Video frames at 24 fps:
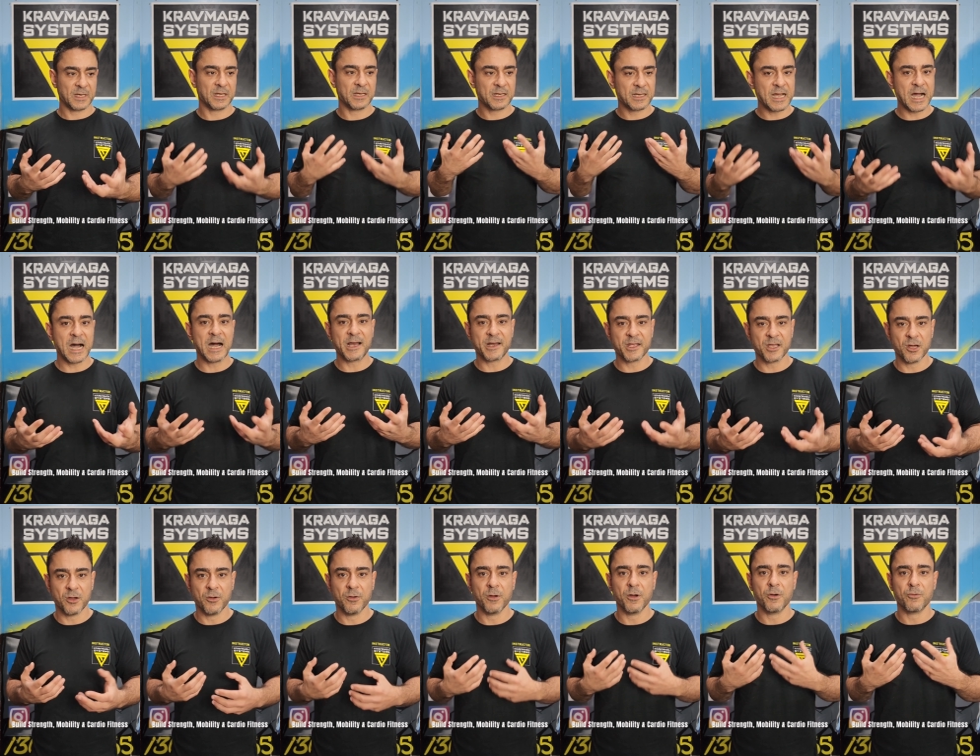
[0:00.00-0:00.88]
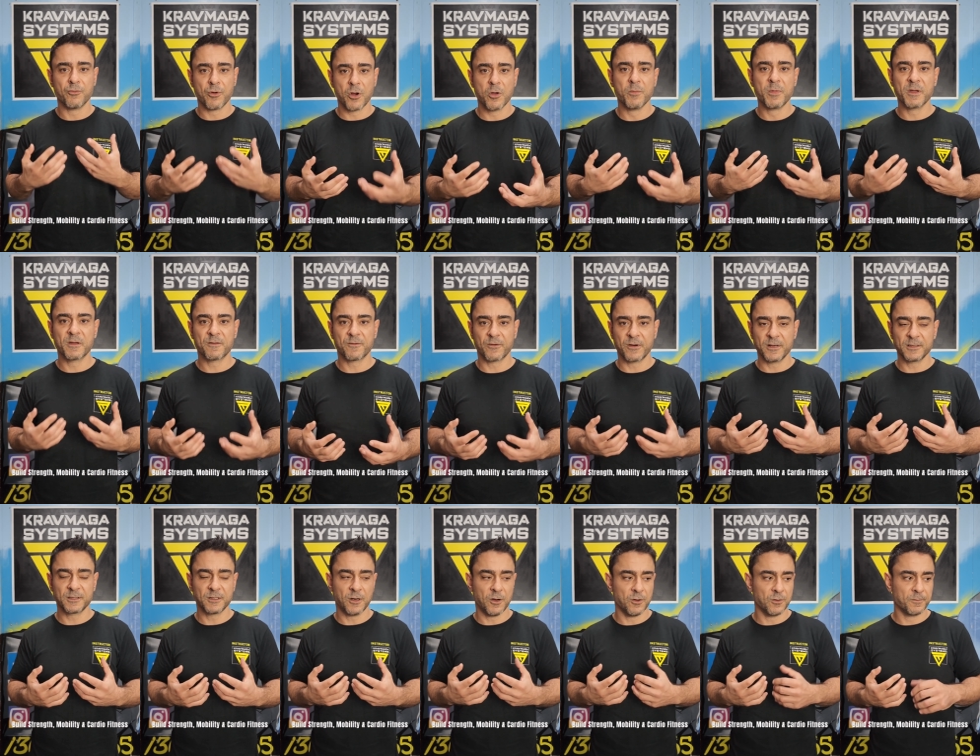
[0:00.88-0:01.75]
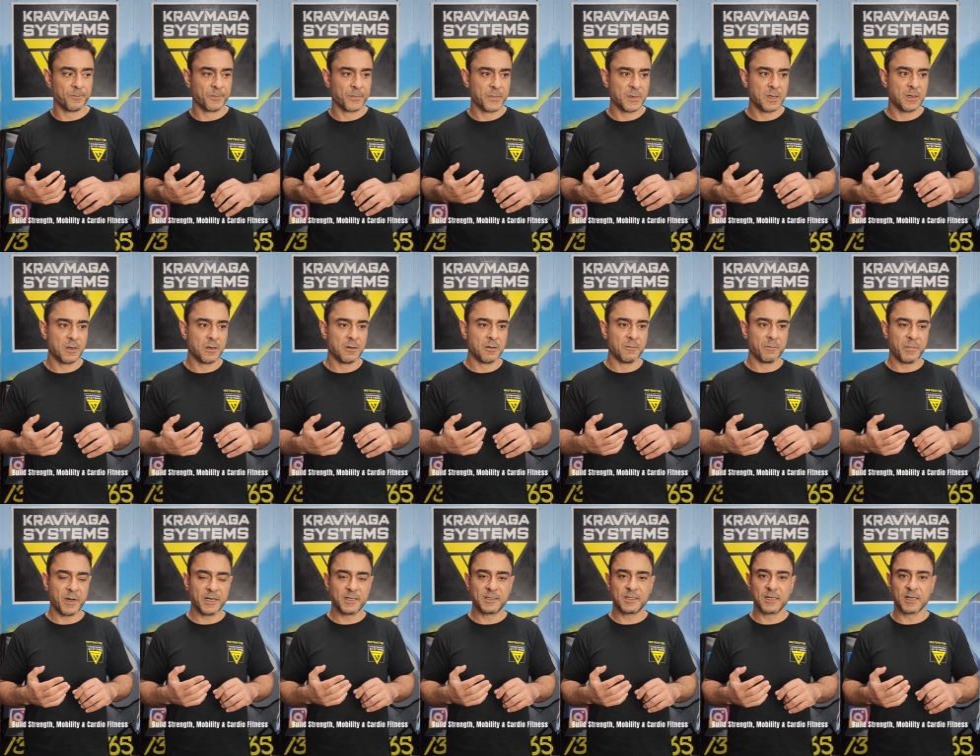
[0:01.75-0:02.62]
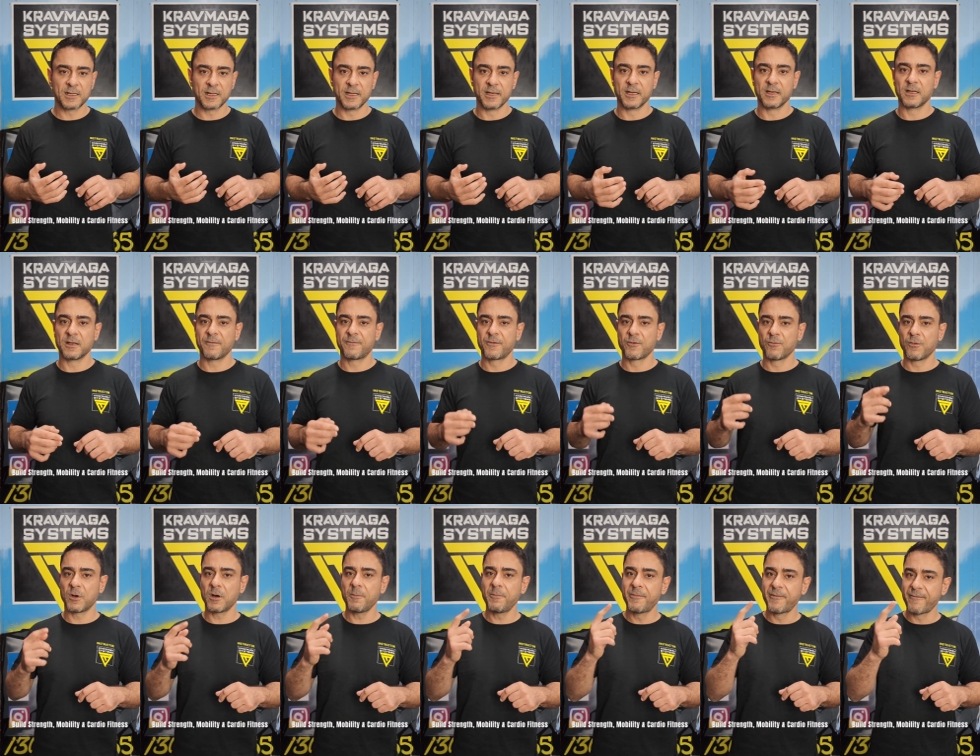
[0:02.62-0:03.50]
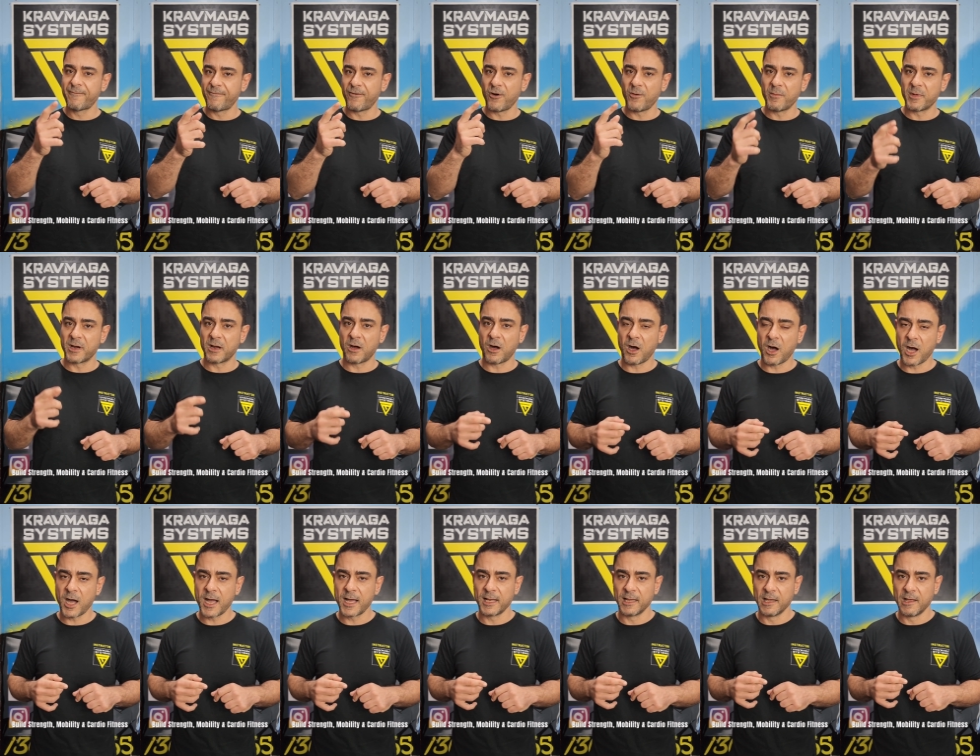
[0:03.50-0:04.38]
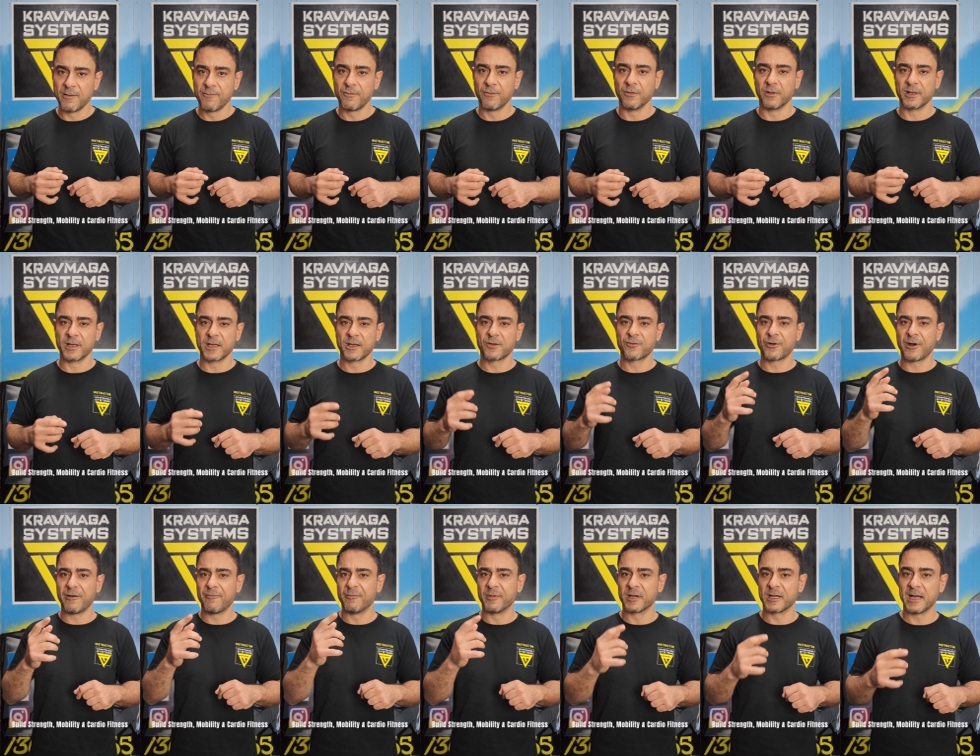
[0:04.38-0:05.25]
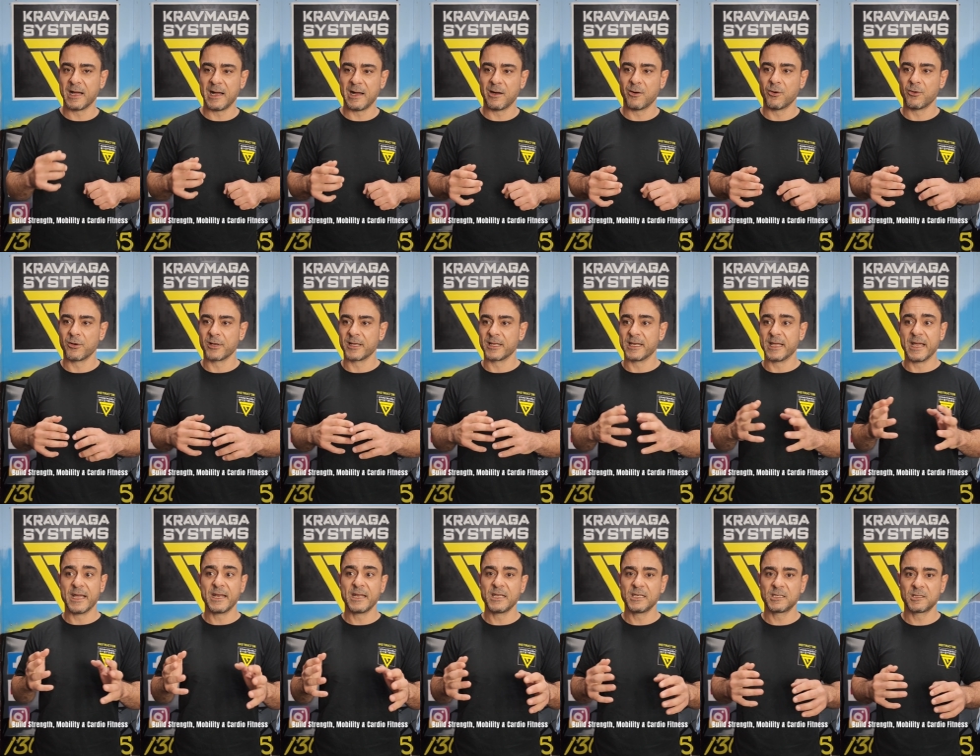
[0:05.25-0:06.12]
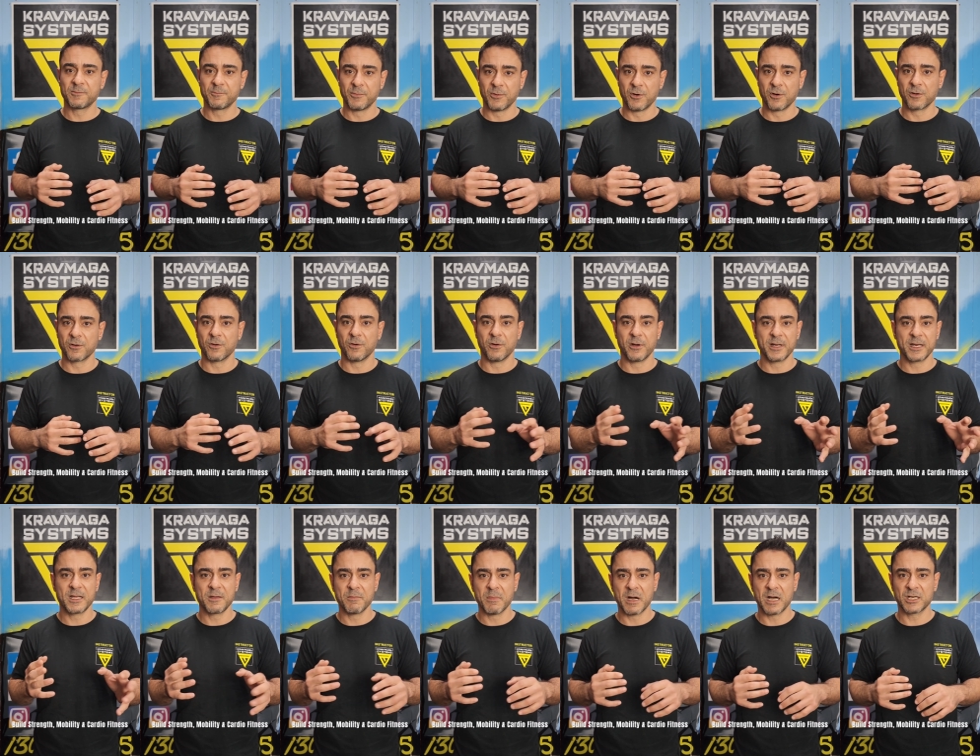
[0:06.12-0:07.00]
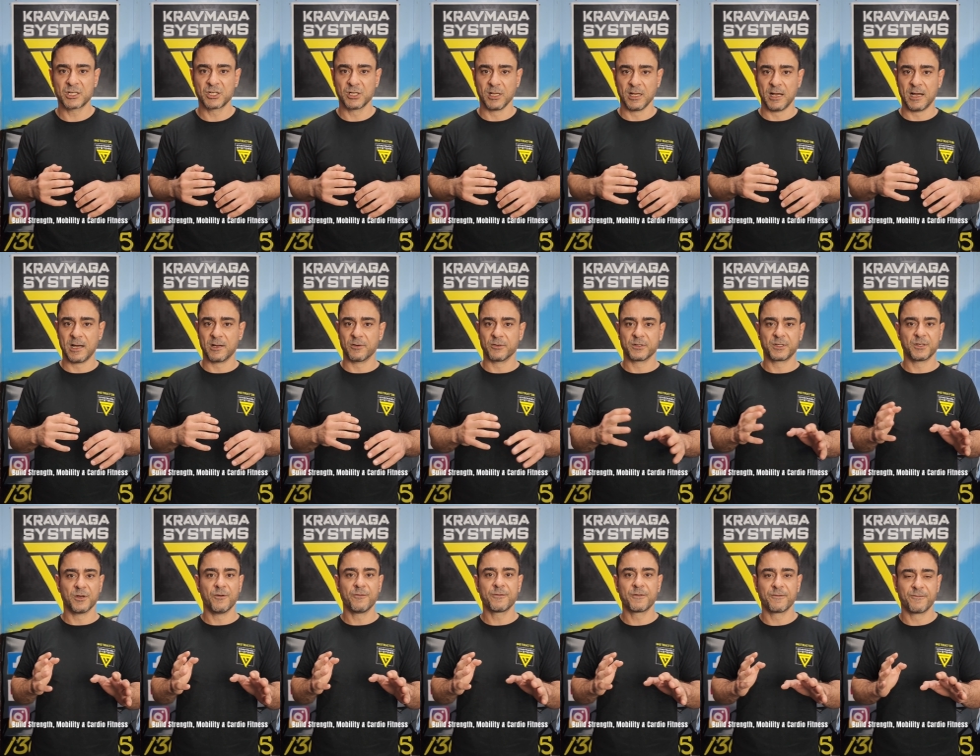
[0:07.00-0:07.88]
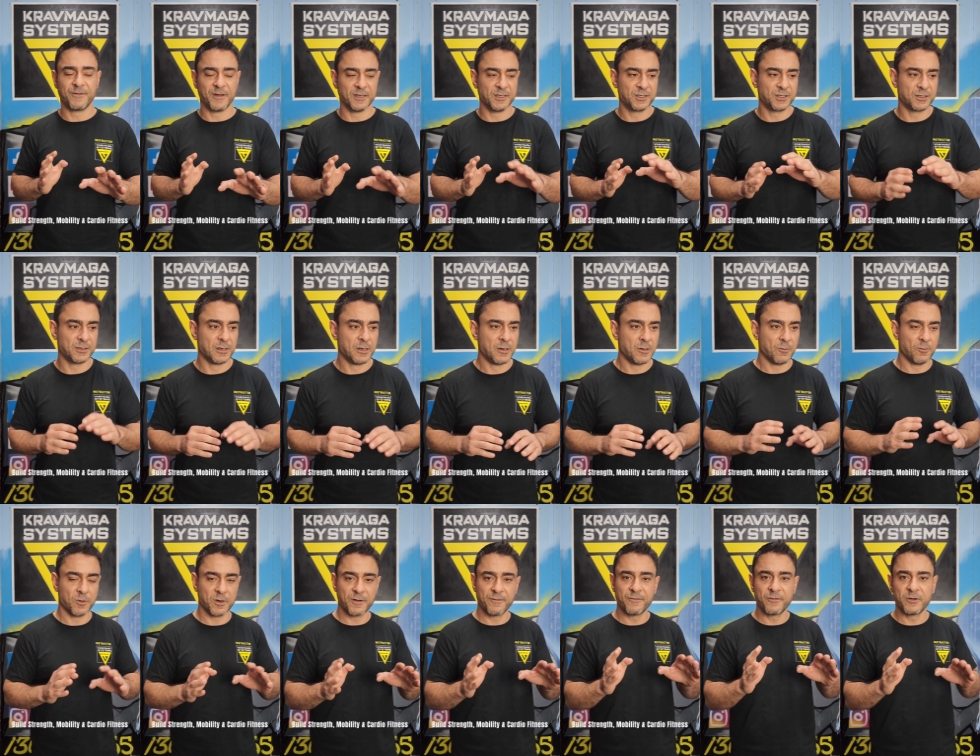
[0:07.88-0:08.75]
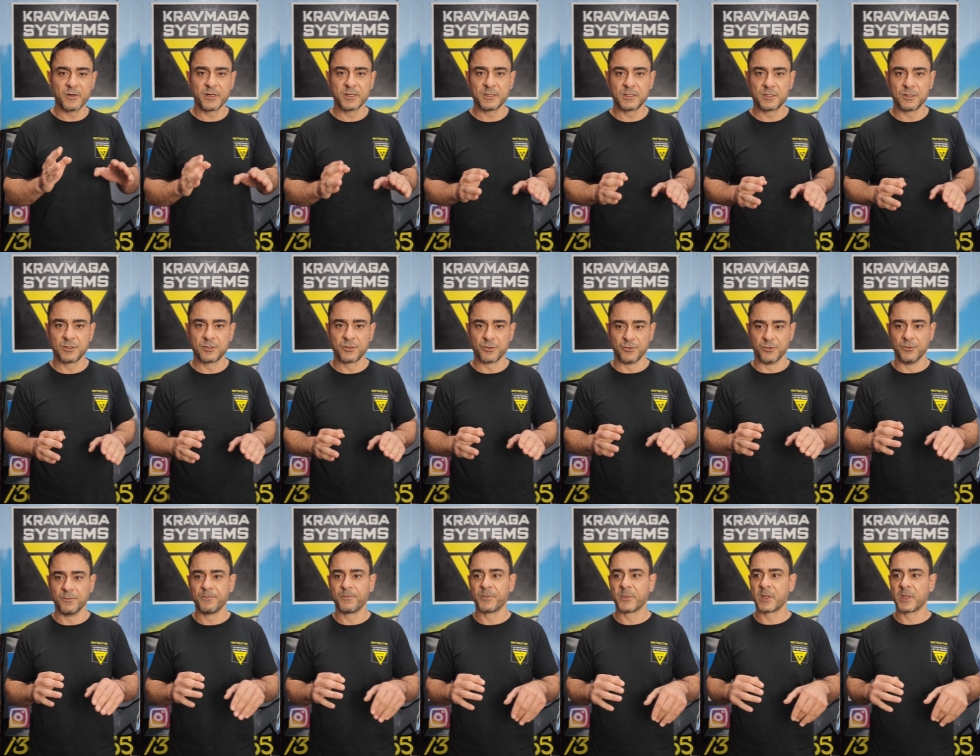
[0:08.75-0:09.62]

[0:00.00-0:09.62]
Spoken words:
cardio, aerobic threshold. Basically, if you want to perform at a higher level in Krav Maga or in any sport or any martial art or self-defense, whatever it is you do,